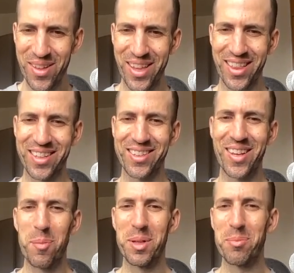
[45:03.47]
think it was
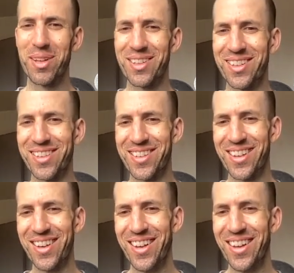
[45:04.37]
Thomas Pynchon's
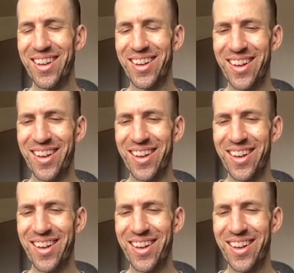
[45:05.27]
uh,